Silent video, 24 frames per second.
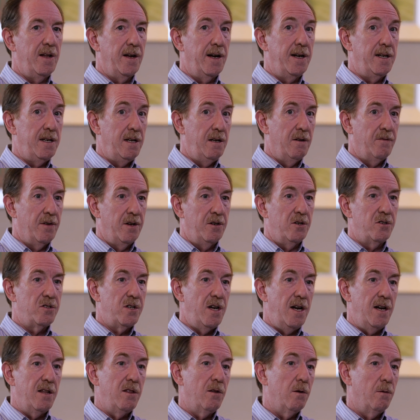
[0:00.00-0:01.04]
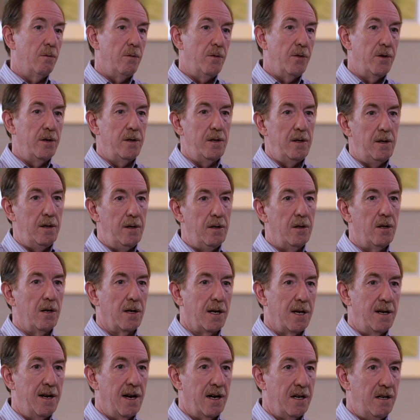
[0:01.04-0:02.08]
idea of understanding the
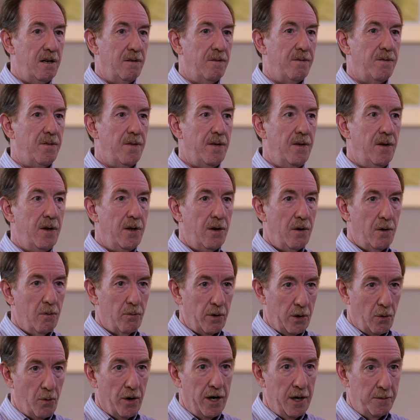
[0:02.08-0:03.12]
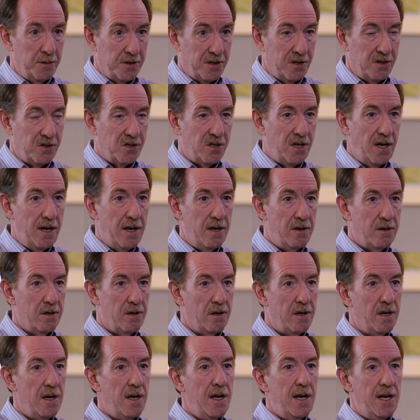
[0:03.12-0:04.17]
connective requirements of the
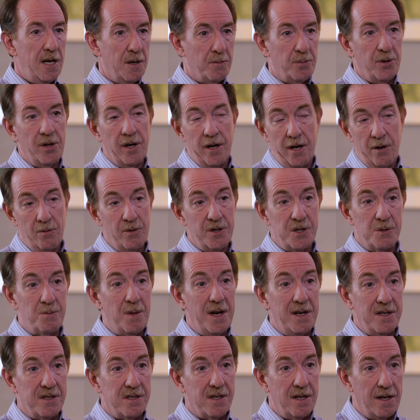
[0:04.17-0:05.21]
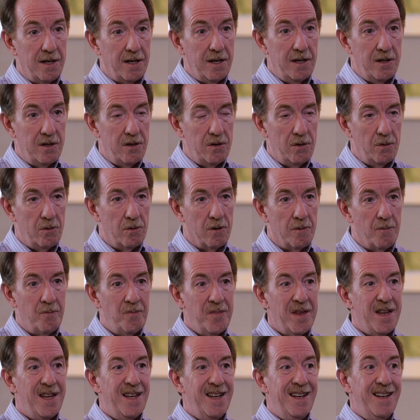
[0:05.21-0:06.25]
standard and applying risk-based thinking to them.
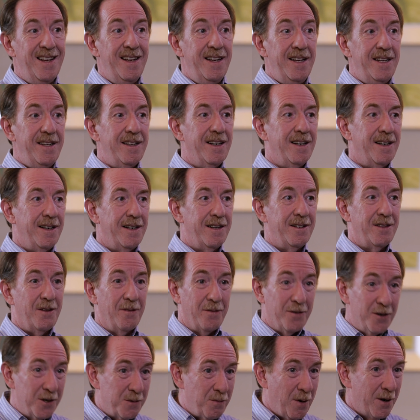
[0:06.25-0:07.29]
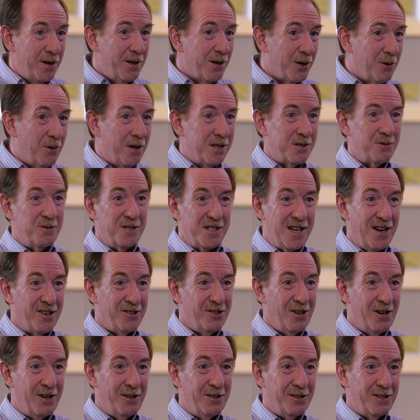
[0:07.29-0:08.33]
The first part of your question was how
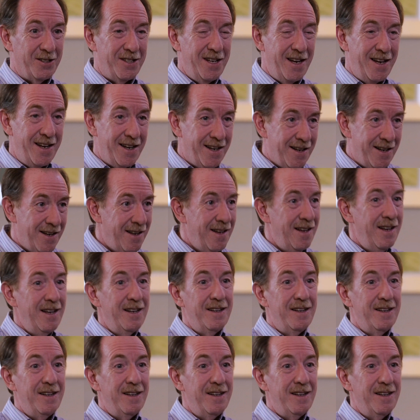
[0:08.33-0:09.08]
long it'll take.